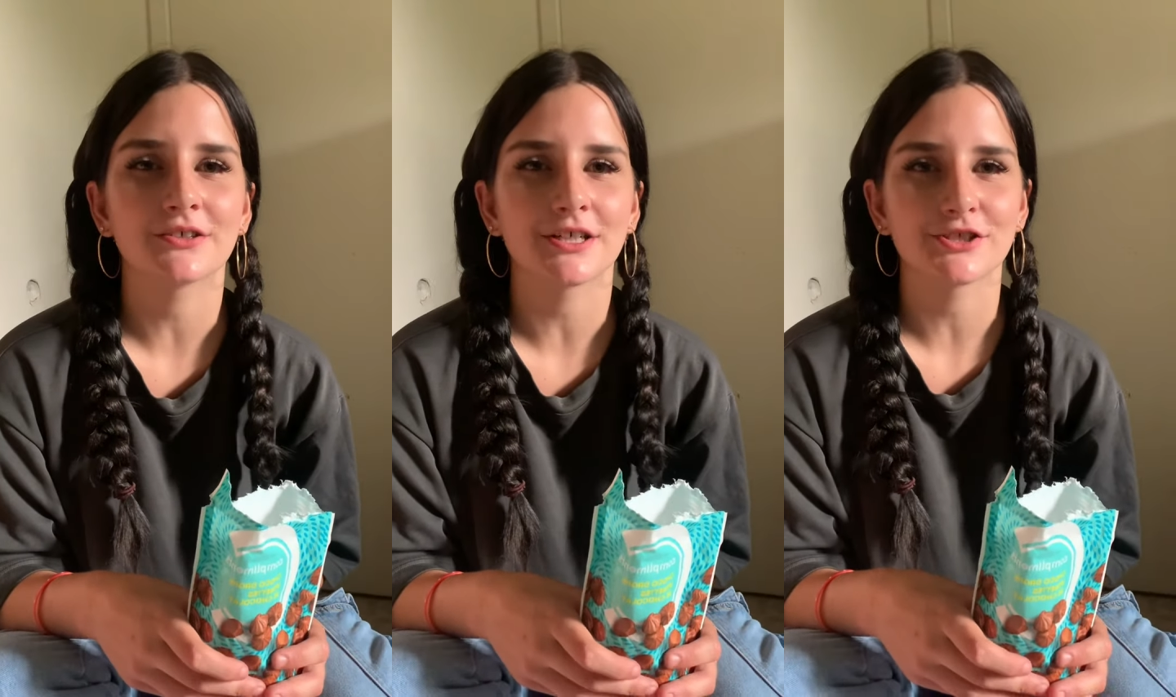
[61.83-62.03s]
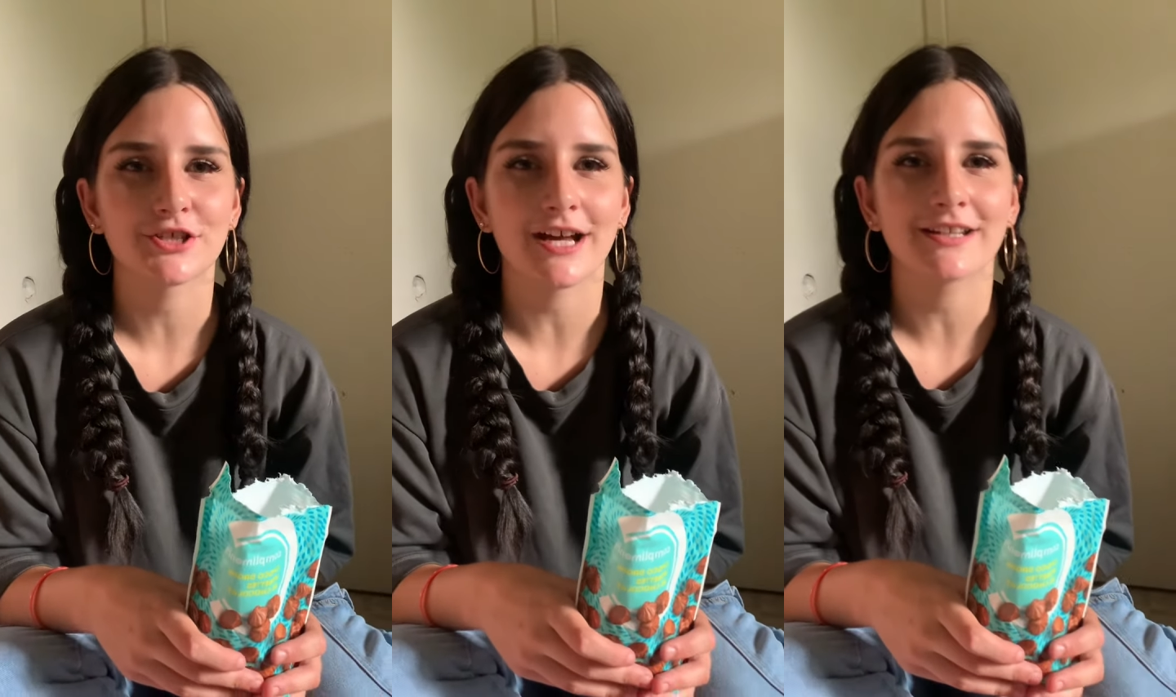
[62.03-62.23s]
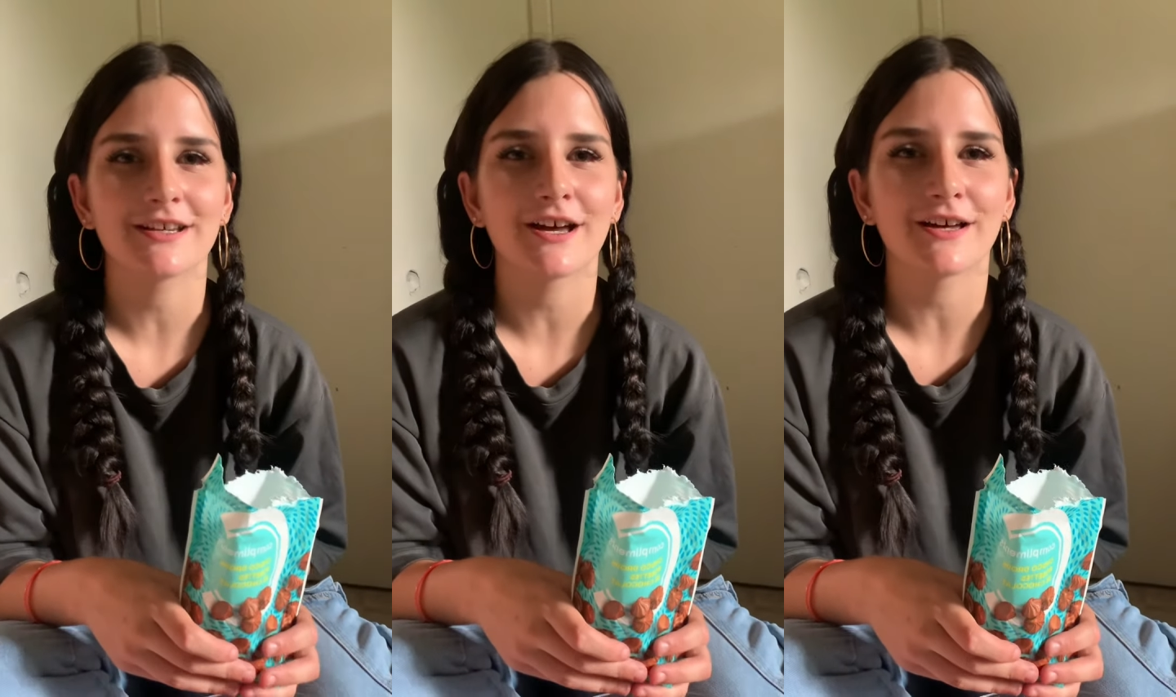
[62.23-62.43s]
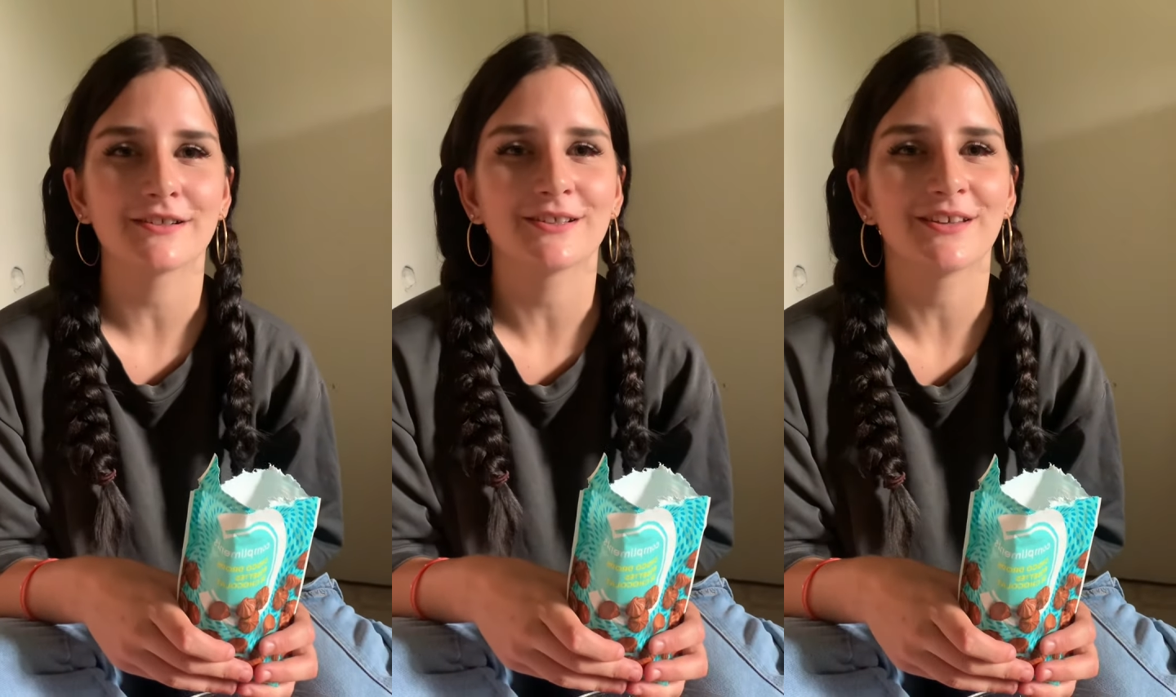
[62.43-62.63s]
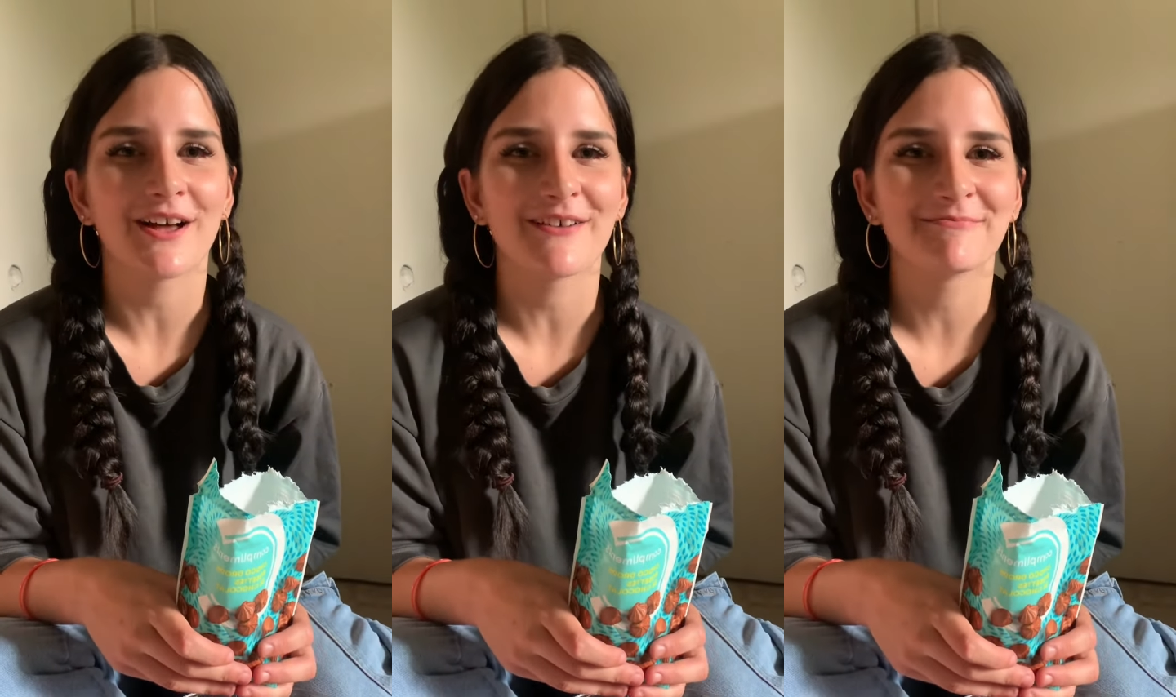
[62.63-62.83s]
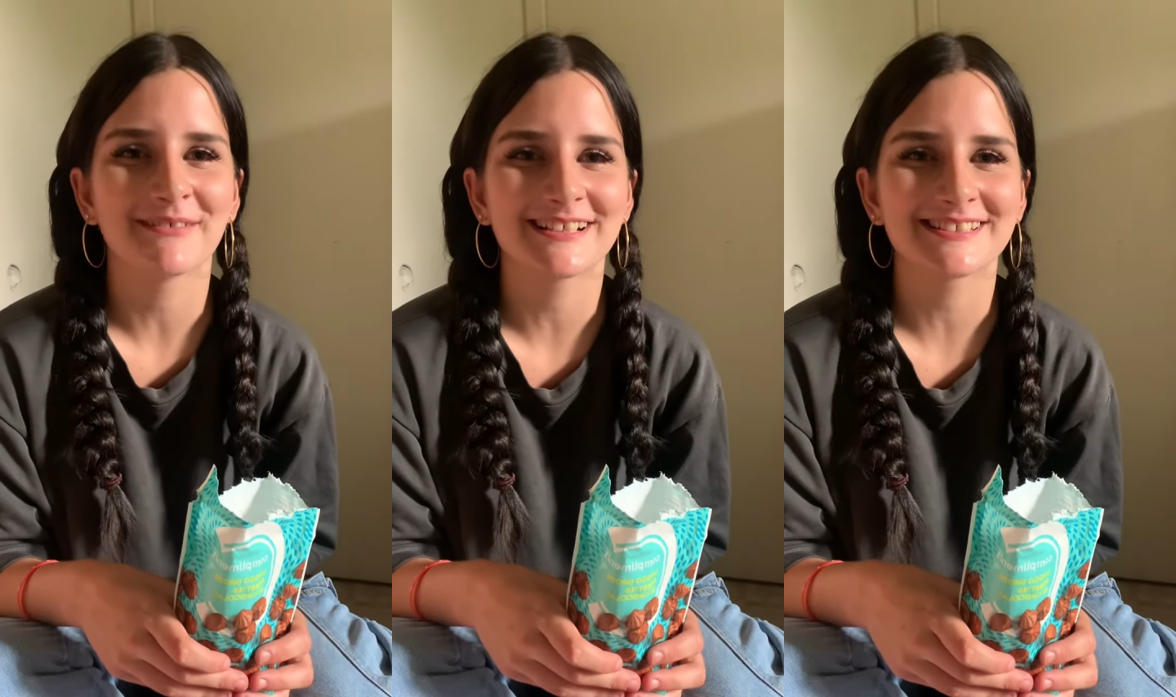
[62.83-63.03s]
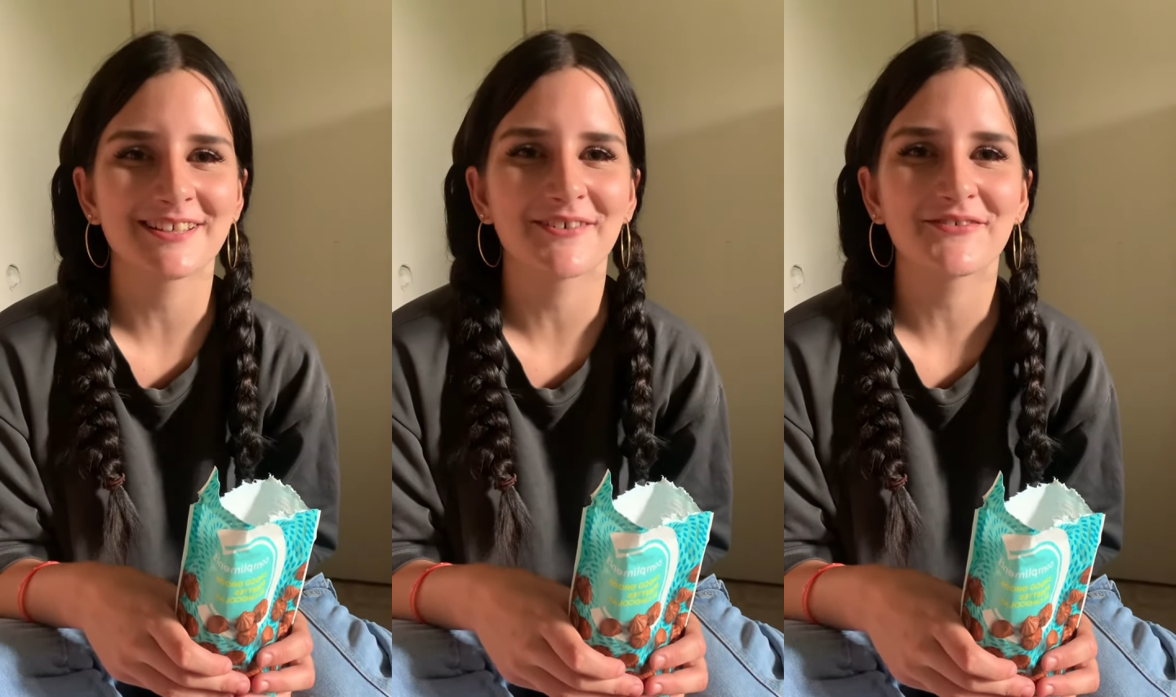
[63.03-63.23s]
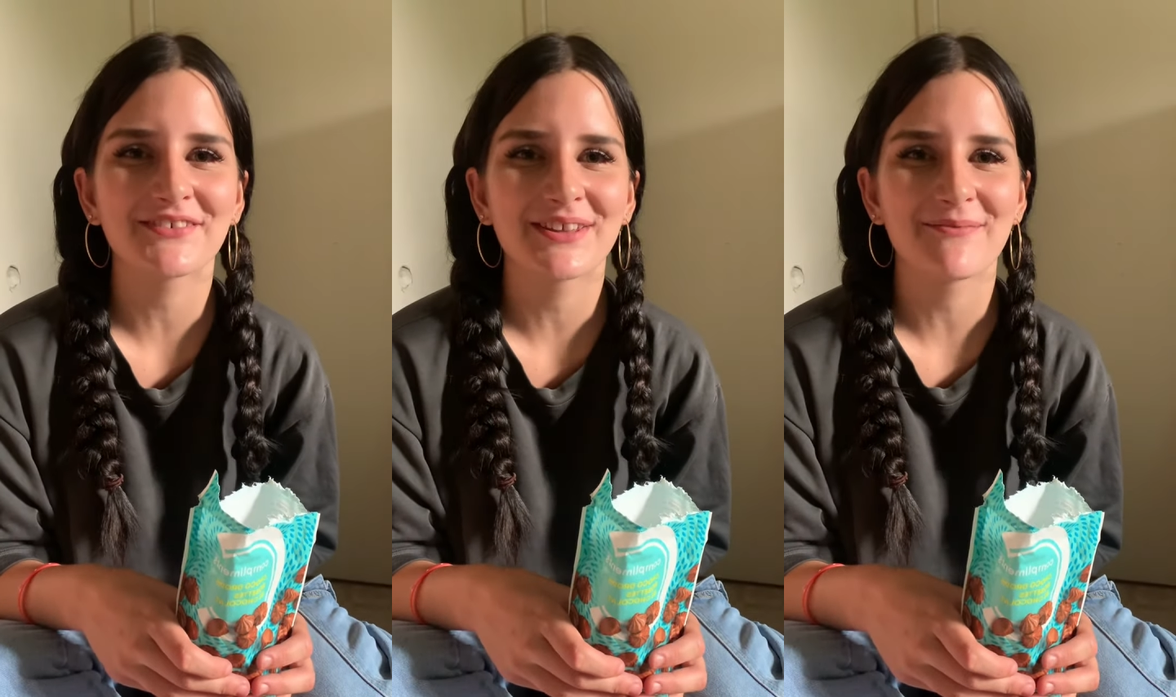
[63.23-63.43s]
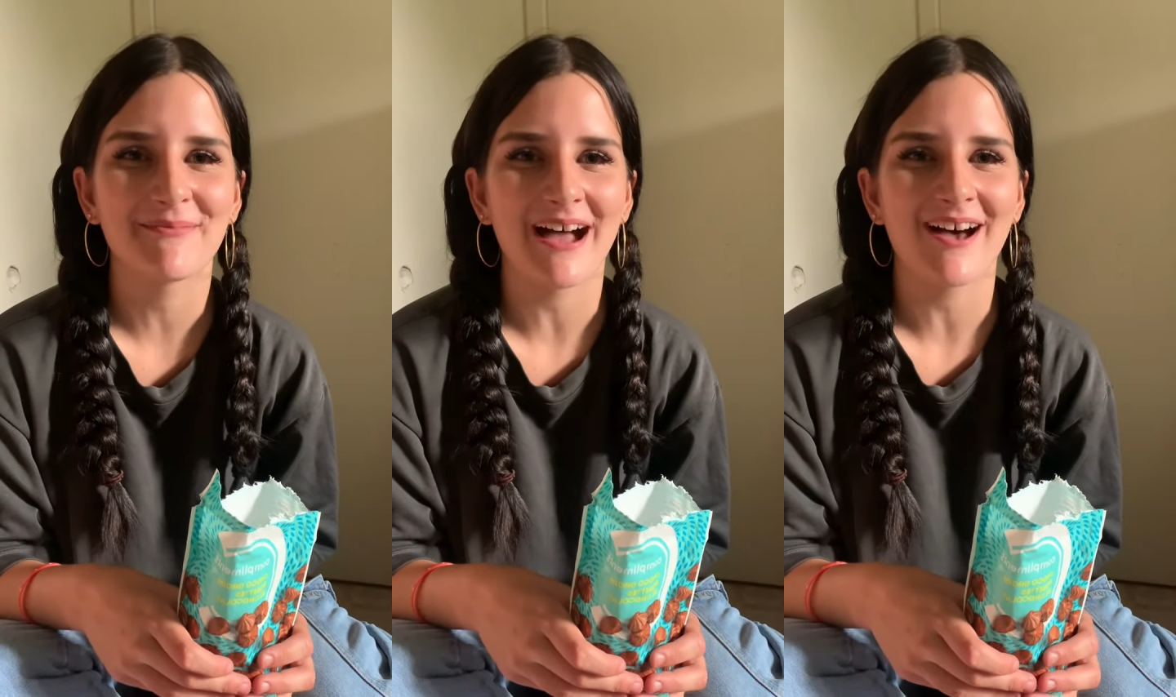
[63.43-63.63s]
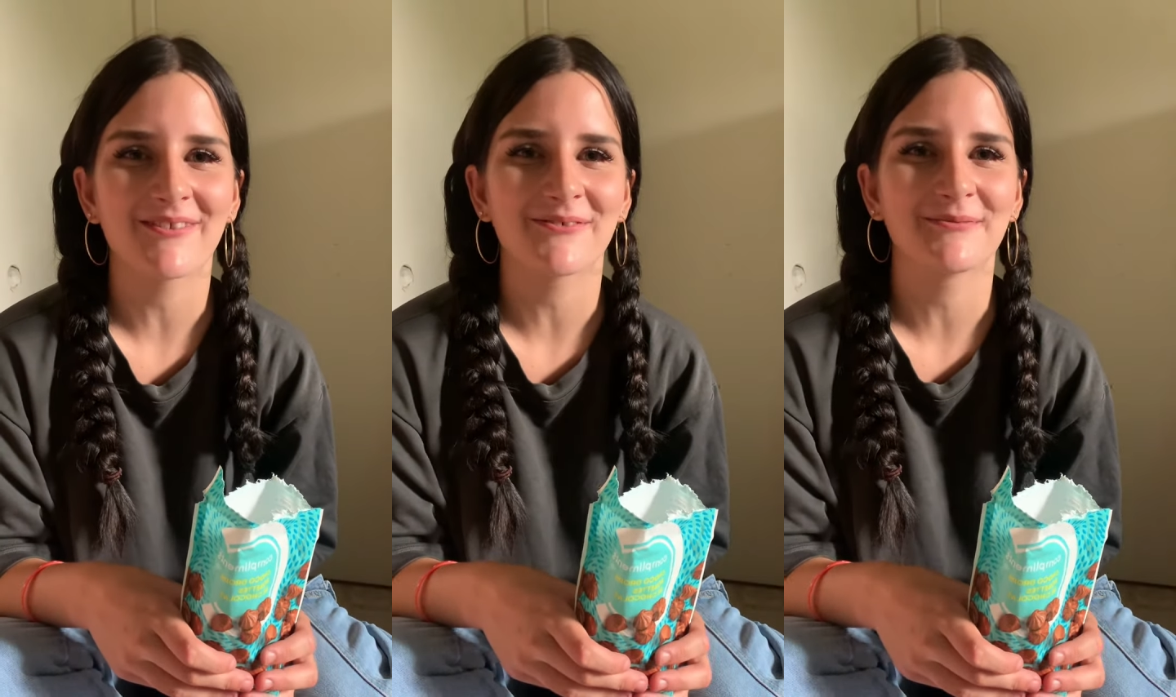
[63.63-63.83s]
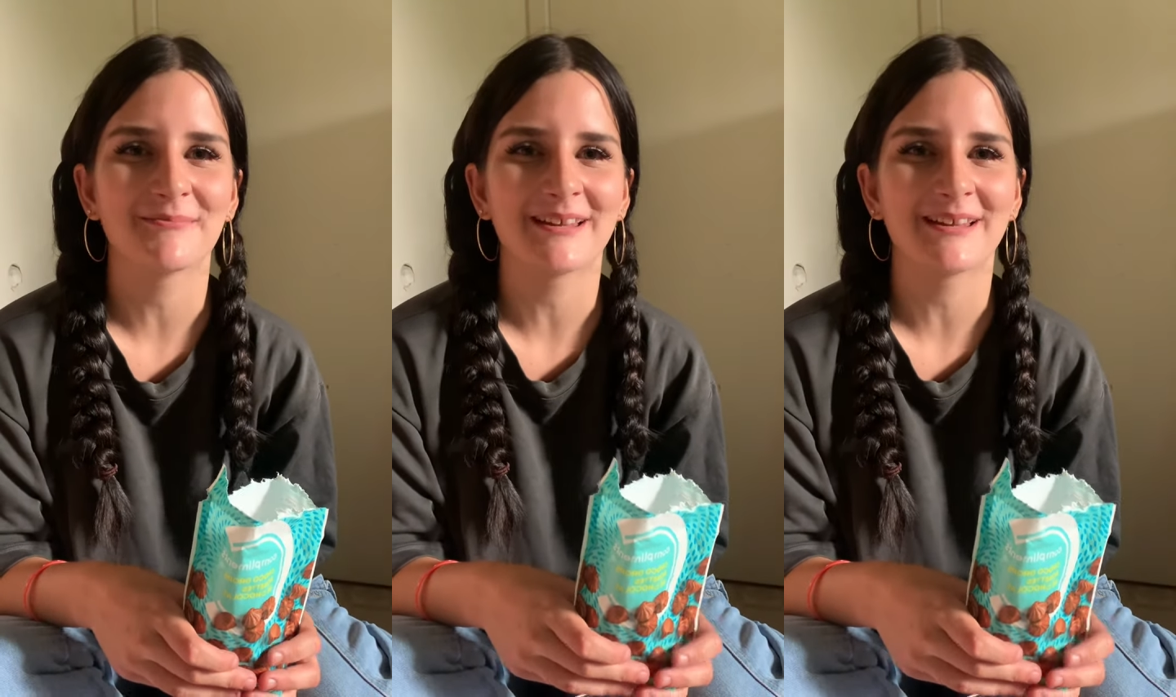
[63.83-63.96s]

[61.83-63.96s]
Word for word: I tried to unalive myself in the bathroom